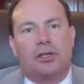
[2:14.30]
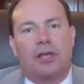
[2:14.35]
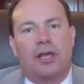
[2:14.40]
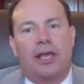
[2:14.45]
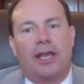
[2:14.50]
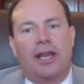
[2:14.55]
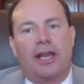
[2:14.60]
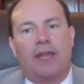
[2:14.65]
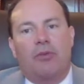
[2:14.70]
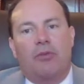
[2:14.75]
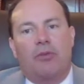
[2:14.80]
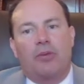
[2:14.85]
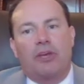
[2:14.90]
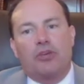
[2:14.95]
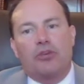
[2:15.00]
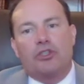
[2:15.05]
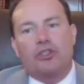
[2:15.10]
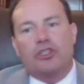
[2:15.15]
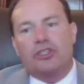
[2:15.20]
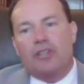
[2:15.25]
and it
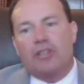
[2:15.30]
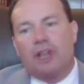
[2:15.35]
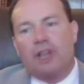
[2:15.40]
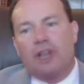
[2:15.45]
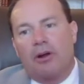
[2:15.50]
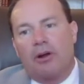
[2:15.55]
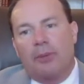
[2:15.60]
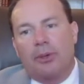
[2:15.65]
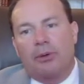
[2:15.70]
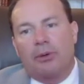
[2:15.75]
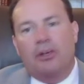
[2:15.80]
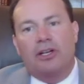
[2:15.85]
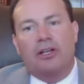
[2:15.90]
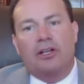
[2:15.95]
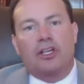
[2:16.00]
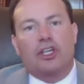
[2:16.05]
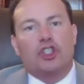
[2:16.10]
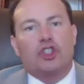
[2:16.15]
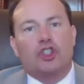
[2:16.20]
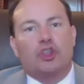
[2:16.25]
reduces our ability
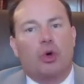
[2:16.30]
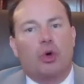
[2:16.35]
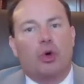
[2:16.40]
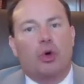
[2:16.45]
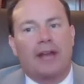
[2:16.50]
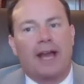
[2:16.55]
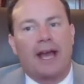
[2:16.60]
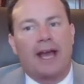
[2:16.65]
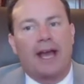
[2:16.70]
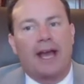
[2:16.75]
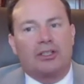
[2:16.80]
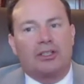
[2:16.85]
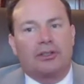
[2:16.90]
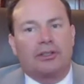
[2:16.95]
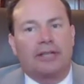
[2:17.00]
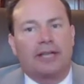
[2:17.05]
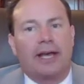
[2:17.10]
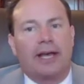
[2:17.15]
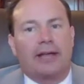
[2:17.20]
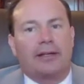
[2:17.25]
to control the
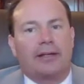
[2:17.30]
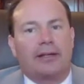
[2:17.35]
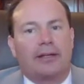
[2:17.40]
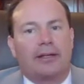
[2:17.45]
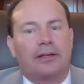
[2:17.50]
national debt.